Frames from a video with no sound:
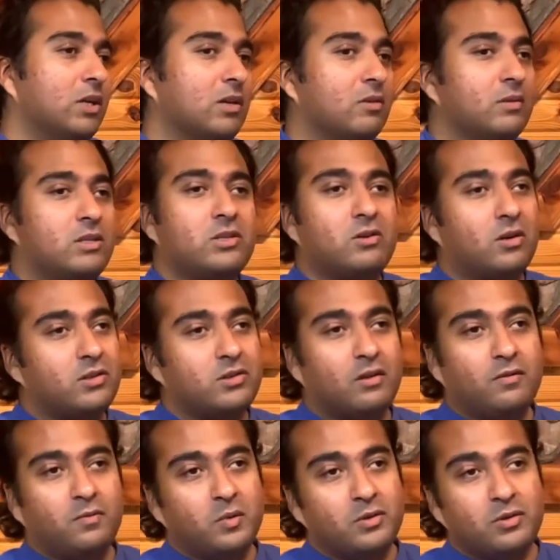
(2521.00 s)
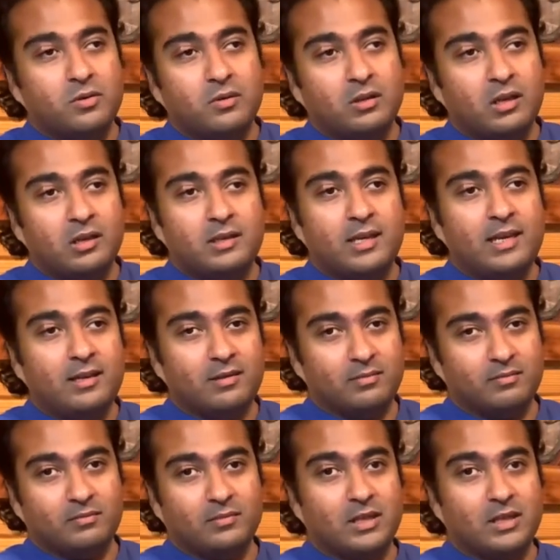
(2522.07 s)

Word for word: You know, it starts off when you're a little kid.